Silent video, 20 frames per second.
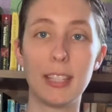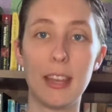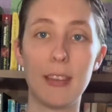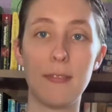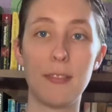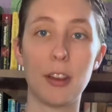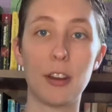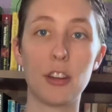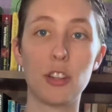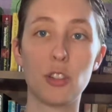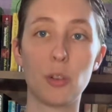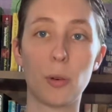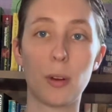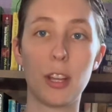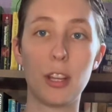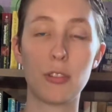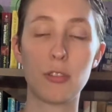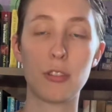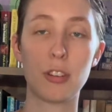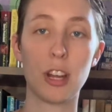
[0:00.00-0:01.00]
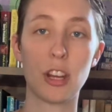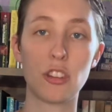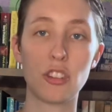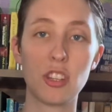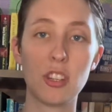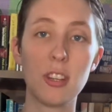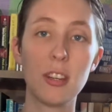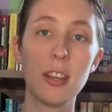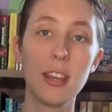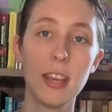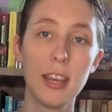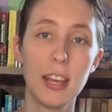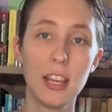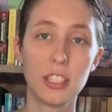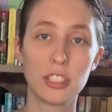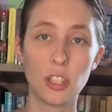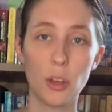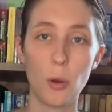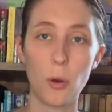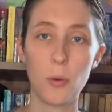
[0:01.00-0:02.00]
A Very Short Introduction.
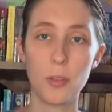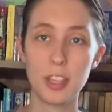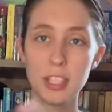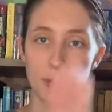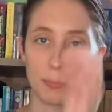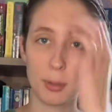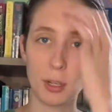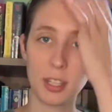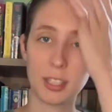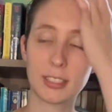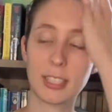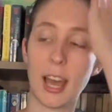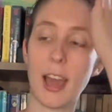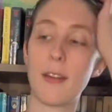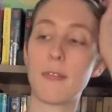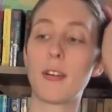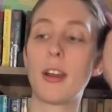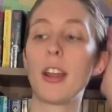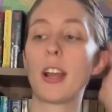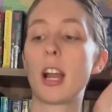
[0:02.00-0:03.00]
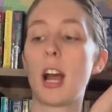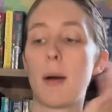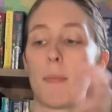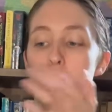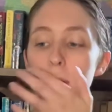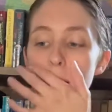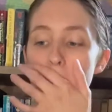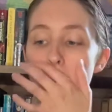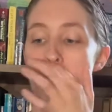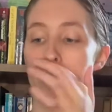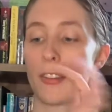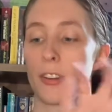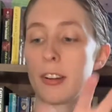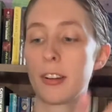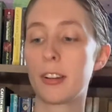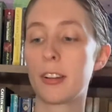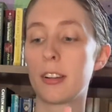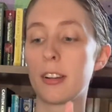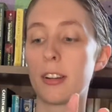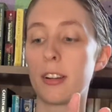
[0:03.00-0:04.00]
So these books, I've read a couple
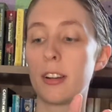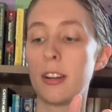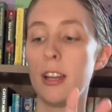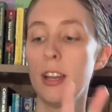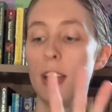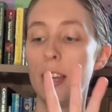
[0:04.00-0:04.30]
other